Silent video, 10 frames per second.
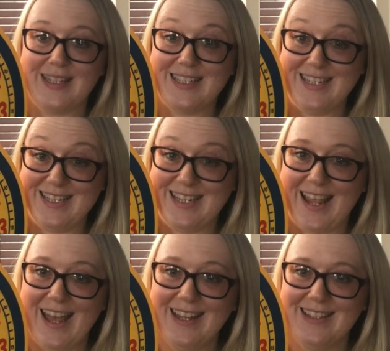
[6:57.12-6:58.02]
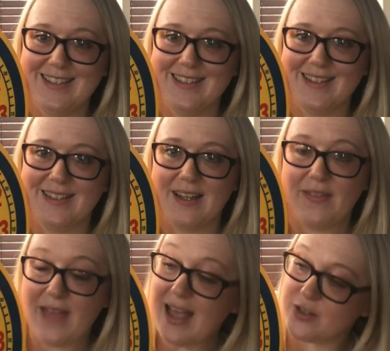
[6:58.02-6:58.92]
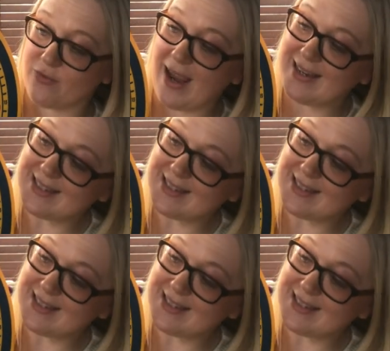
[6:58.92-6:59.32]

Did you get it? That's right,